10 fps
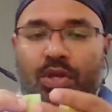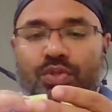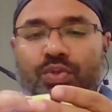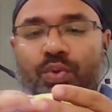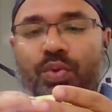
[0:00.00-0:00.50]

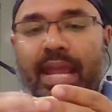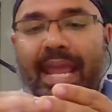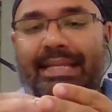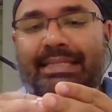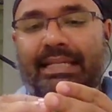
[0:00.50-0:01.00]
So
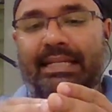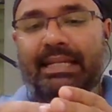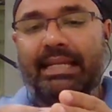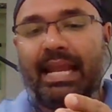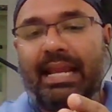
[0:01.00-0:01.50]

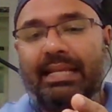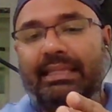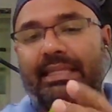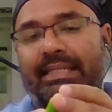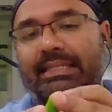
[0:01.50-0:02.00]
exactly at
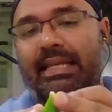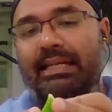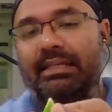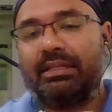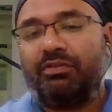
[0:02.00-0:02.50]
this
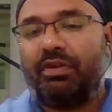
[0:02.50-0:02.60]
center,